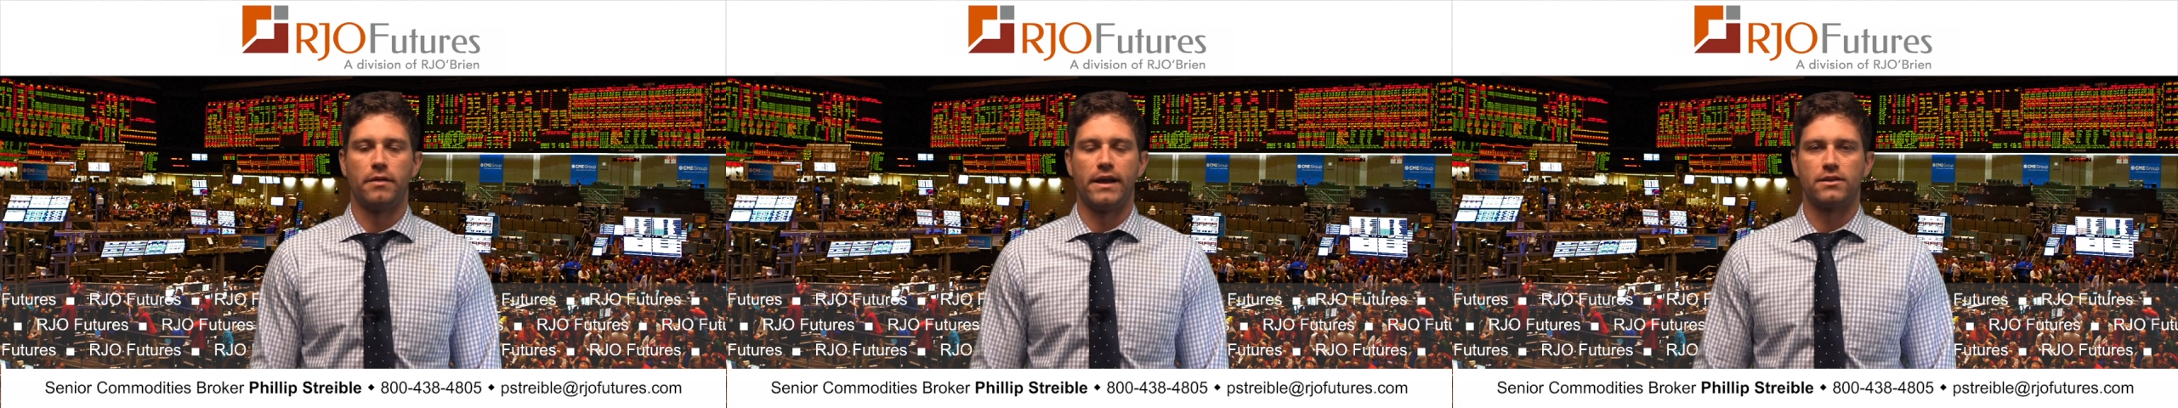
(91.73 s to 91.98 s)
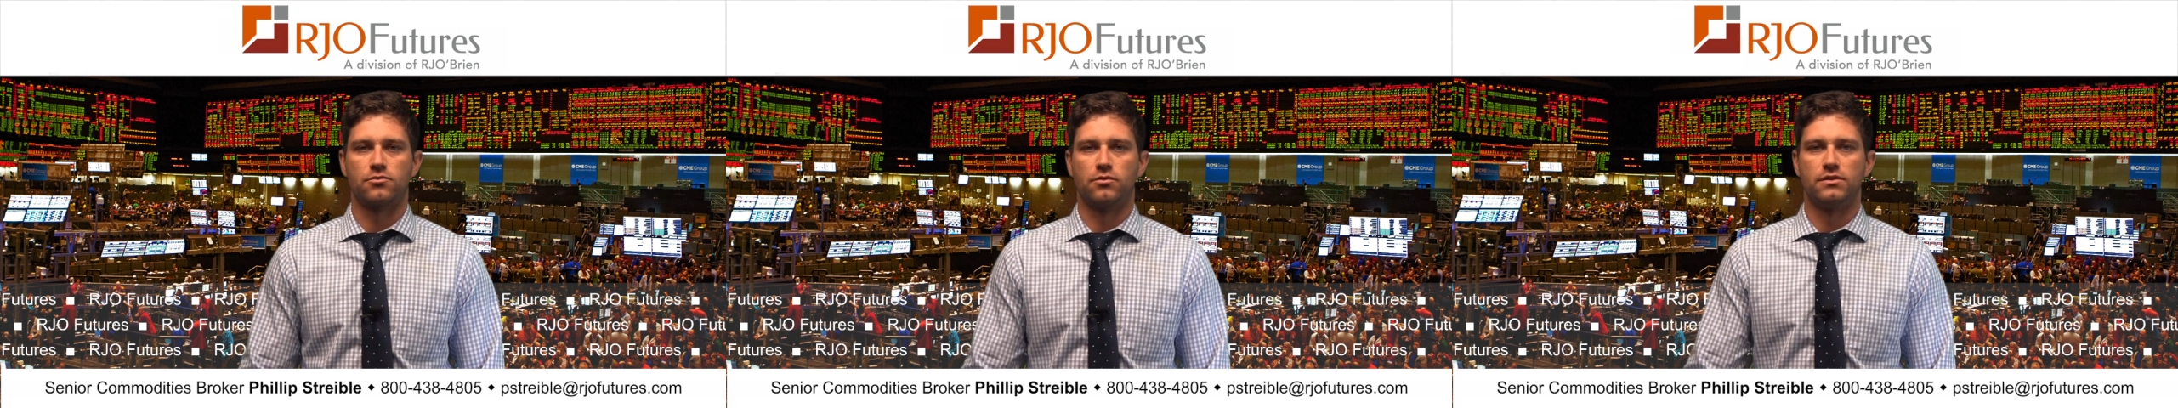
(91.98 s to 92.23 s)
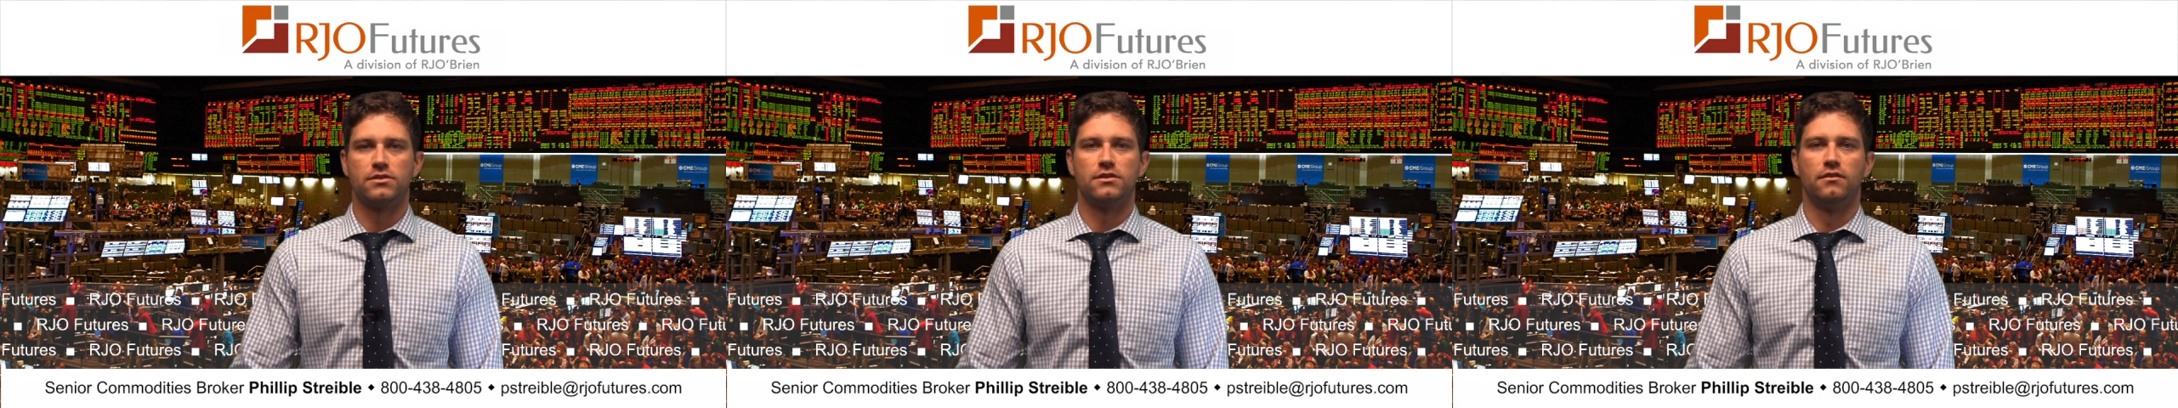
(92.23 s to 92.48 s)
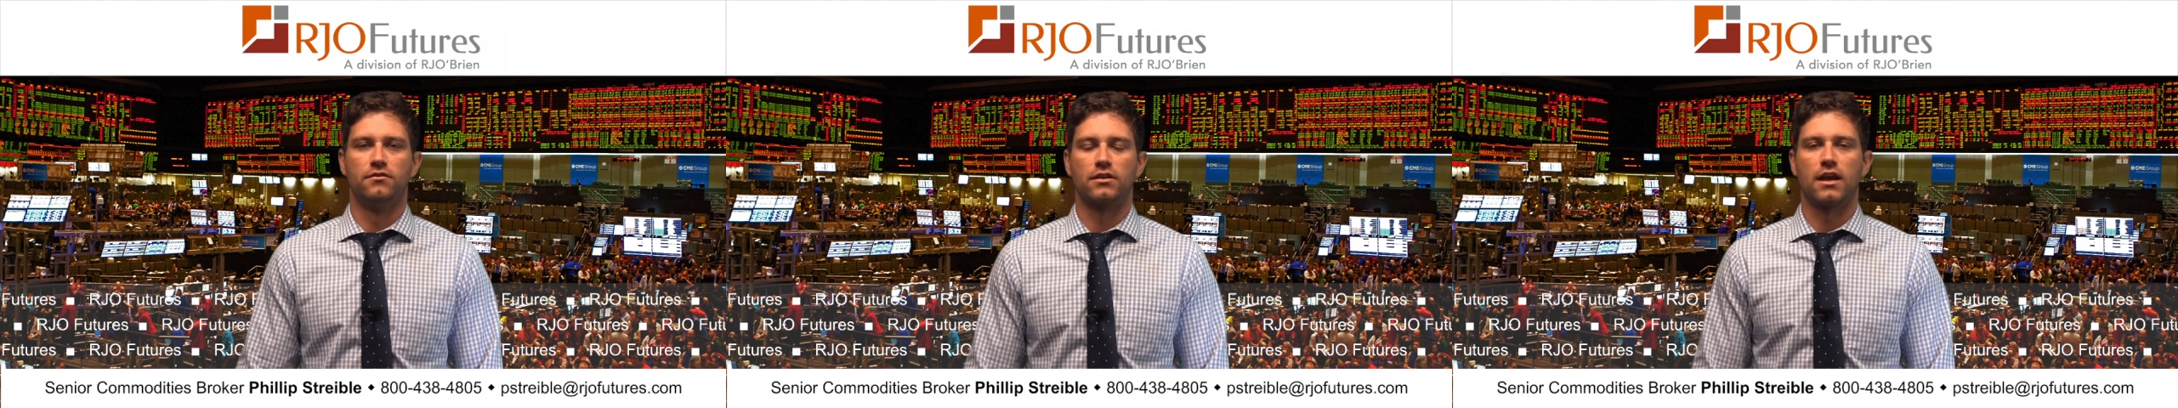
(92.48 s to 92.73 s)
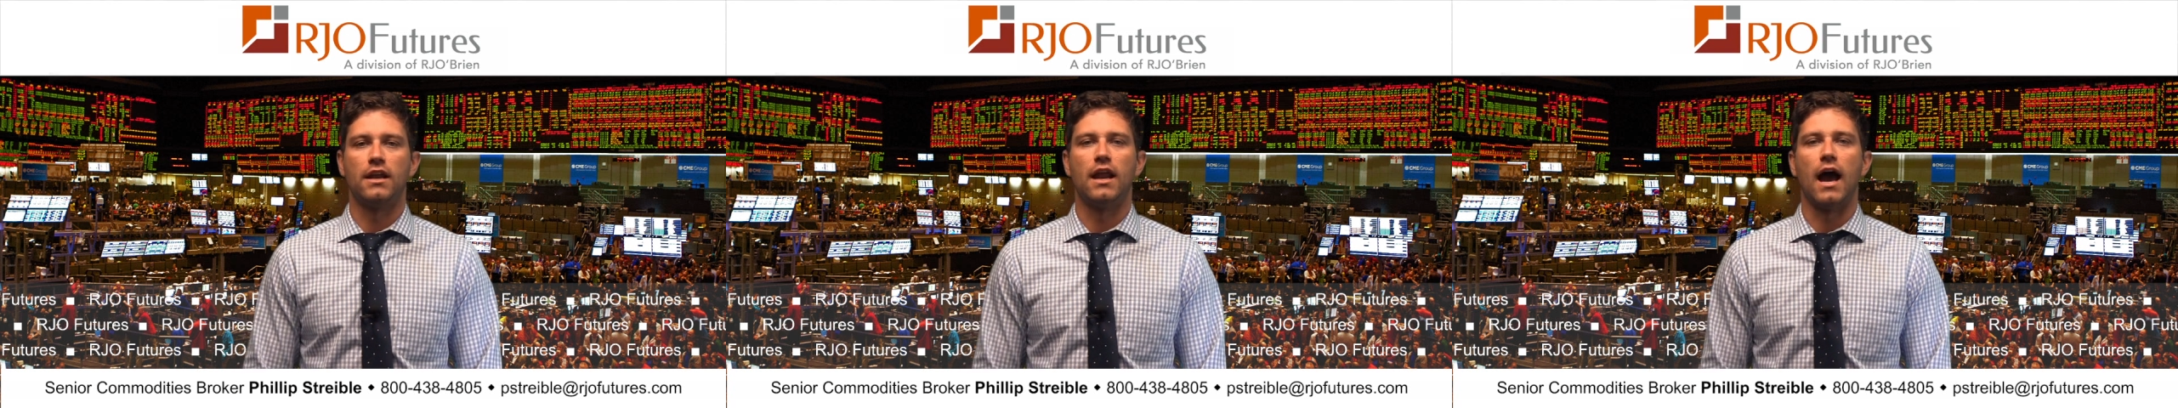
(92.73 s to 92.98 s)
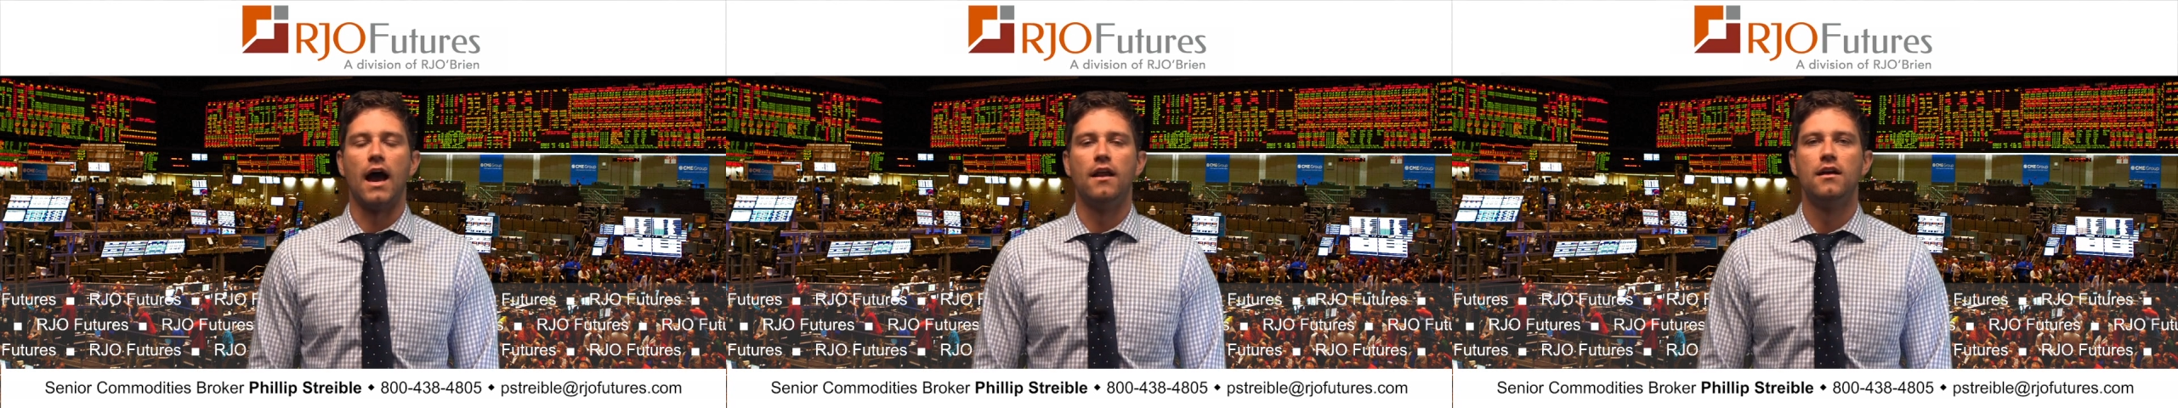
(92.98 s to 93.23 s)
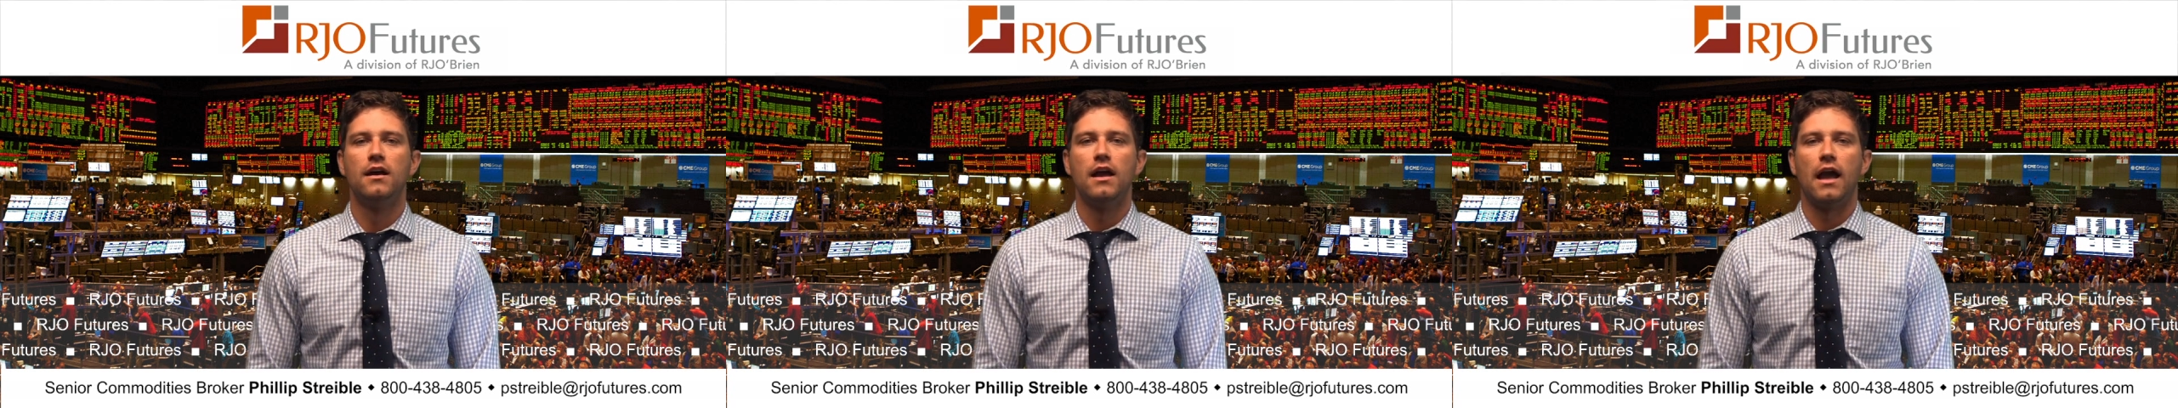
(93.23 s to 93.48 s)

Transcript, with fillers: banks where silver cannot.